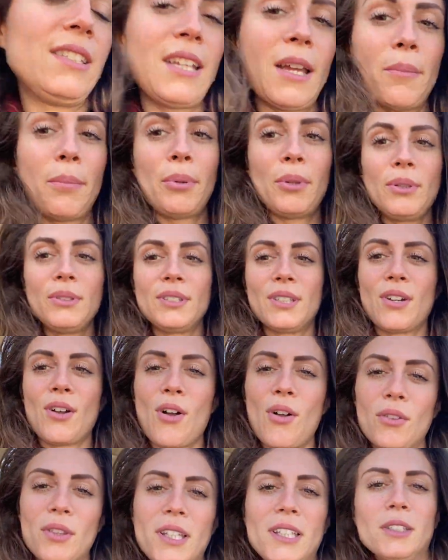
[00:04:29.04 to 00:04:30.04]
temples and
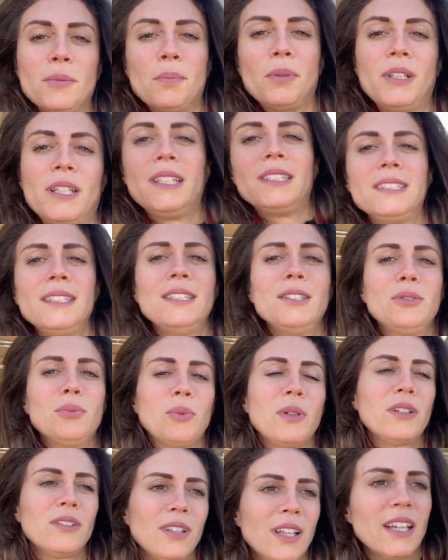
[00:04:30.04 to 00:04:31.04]
all these places
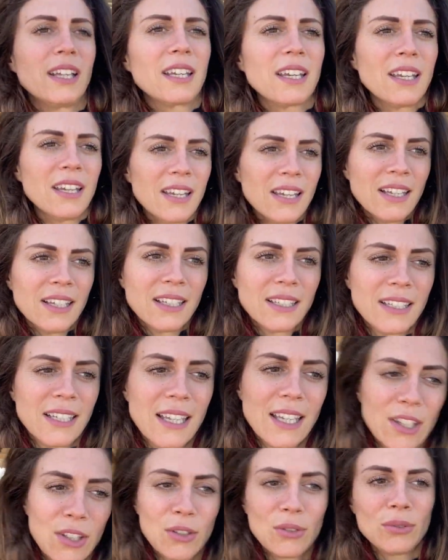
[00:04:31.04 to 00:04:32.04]
where like
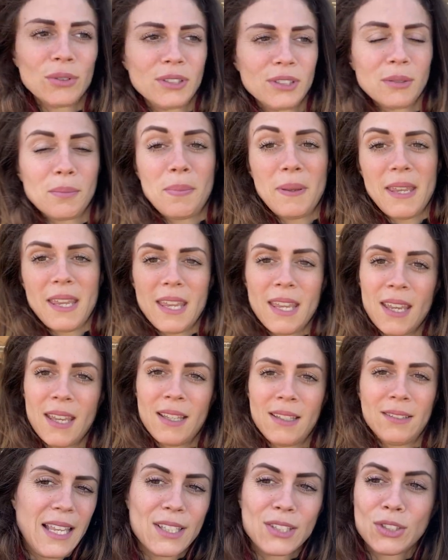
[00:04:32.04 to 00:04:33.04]
it used to be
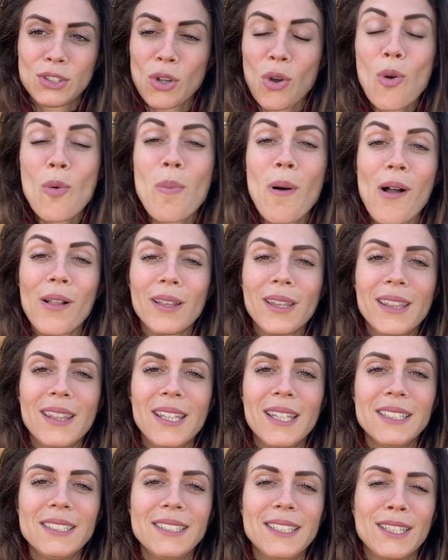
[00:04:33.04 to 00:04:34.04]
so
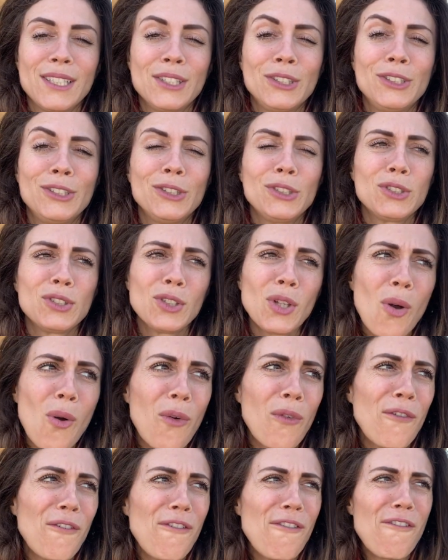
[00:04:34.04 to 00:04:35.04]
polytheistic and
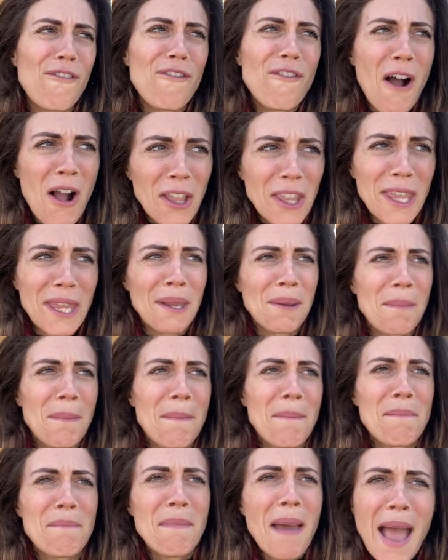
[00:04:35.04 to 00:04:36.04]
so
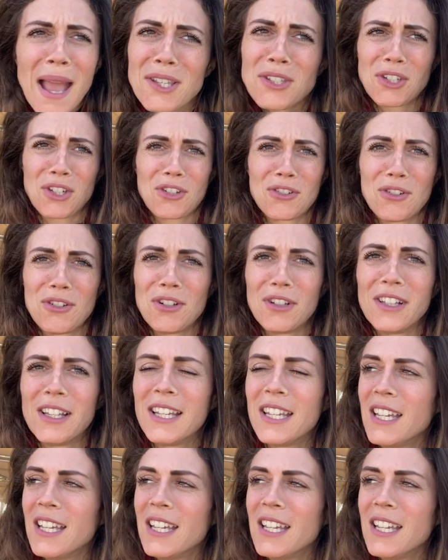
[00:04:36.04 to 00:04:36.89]
fucking magical.